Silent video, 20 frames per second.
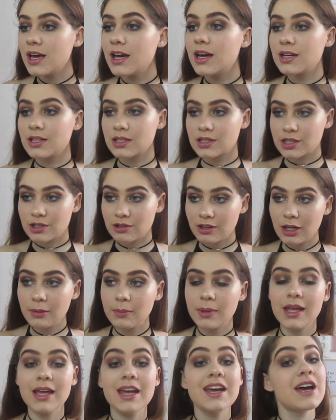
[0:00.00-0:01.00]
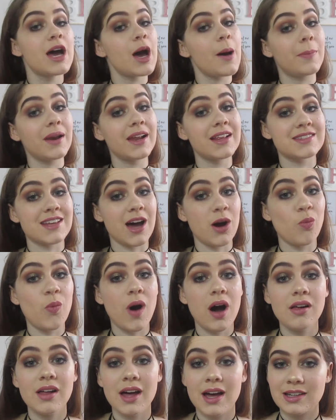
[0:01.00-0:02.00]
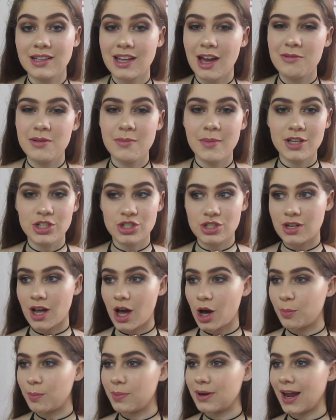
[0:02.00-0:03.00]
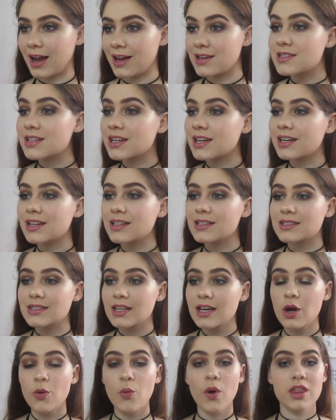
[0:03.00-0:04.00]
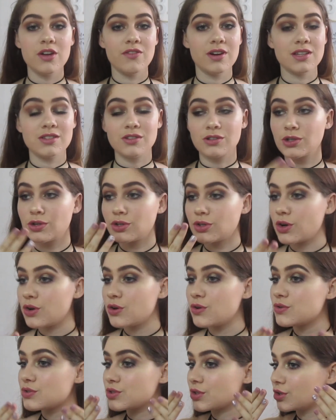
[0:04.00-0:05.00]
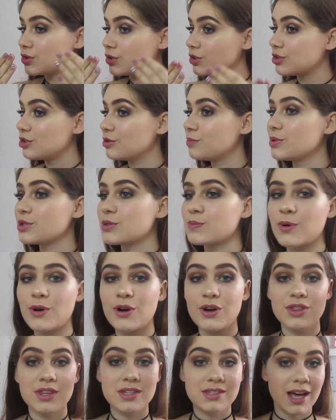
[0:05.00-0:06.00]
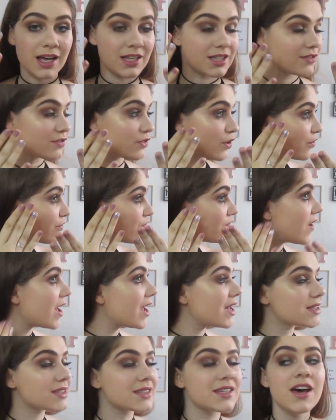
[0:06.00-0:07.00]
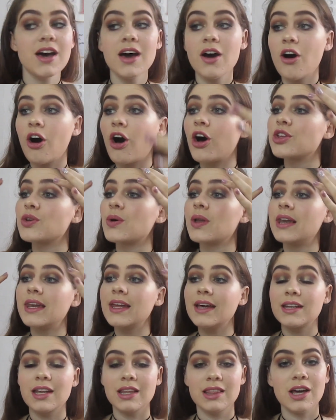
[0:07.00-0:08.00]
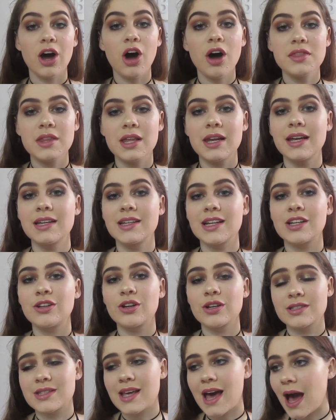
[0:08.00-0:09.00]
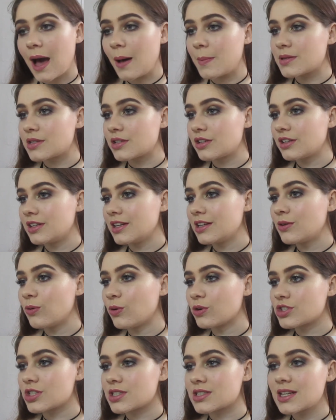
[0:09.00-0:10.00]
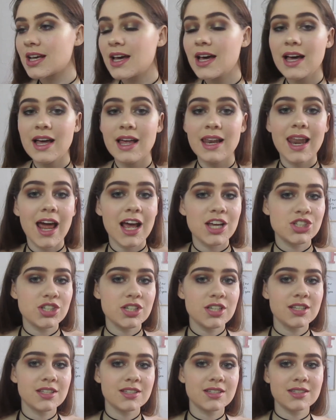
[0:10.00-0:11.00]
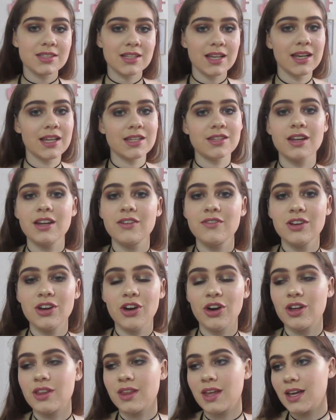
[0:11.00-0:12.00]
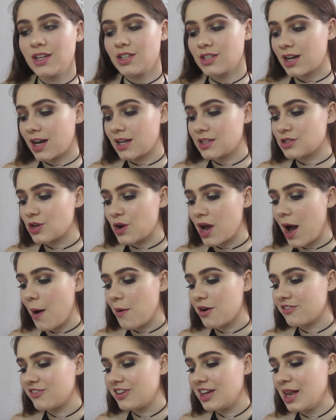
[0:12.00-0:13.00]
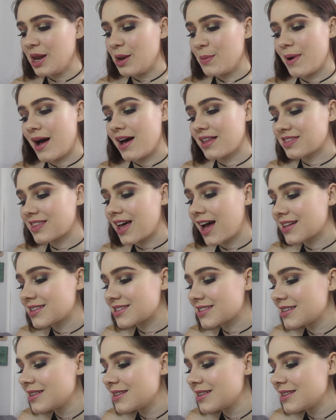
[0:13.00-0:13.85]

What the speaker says: It is creamy, it blends up well, and can we mention how blinding it is? Whether it is on your nose, on your cupid's bow, the sides of your face, on your lid, on the lid, it looks absolutely gorgeous. Lashes, let's not even go there. You guys know how I feel about that.